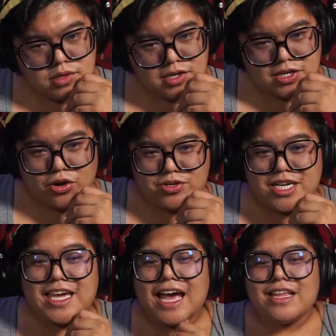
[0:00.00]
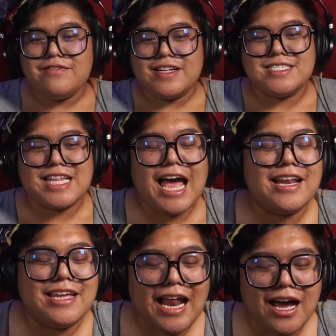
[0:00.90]
Yo, she can't even
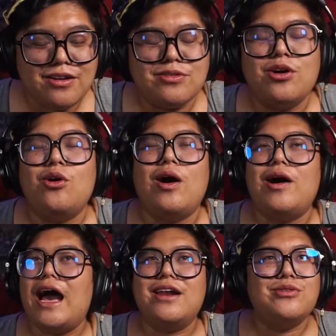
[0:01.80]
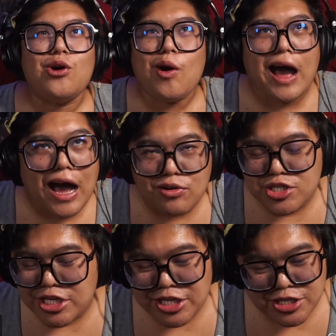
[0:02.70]
stand it. I don't know how
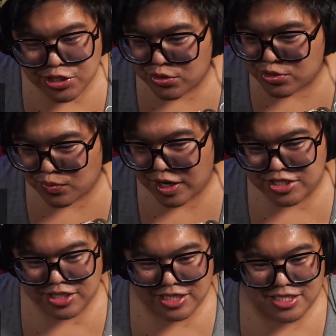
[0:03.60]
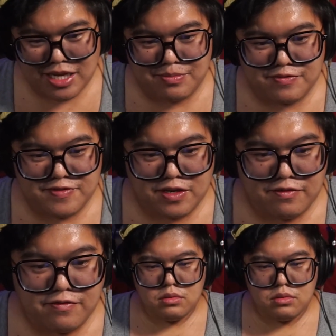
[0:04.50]
she endures watching this type of stuff.